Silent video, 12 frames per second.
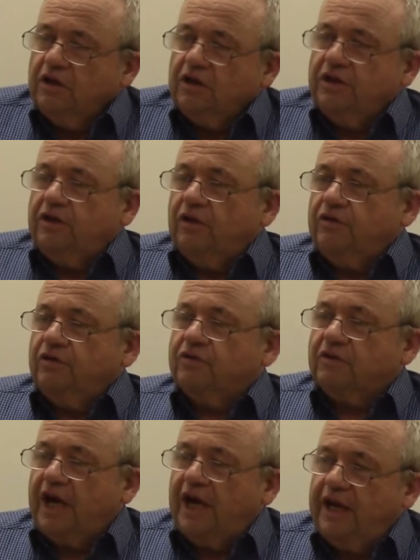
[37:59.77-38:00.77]
You know,
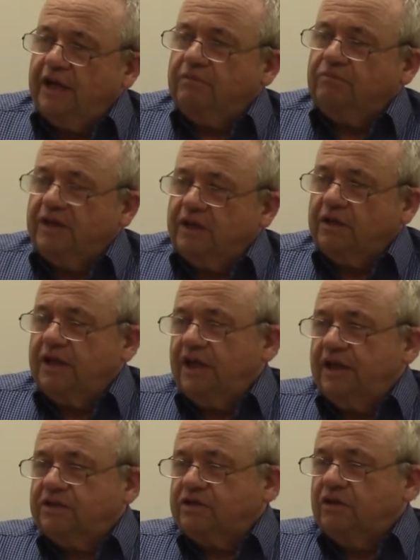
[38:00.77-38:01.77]
Ukraine, Middle
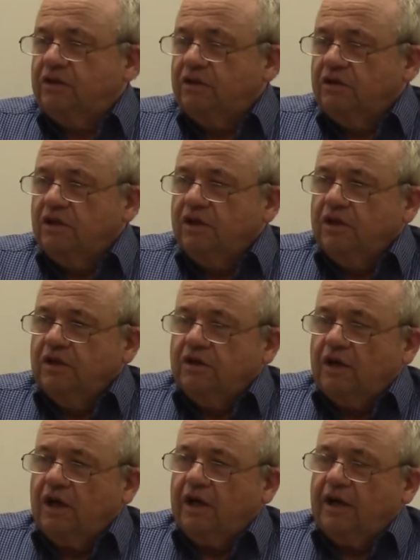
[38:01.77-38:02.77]
East,
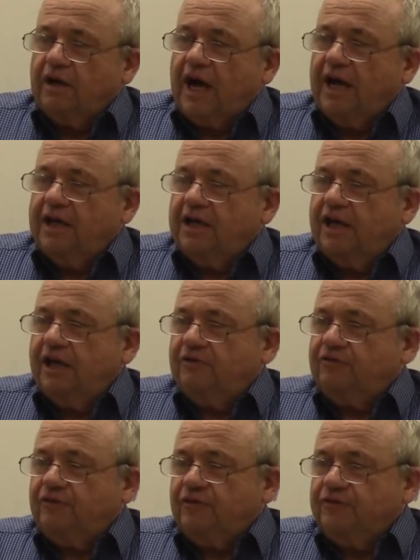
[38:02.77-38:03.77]

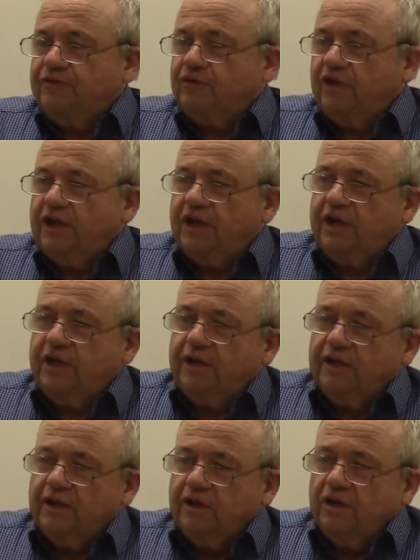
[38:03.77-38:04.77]
INF treaty,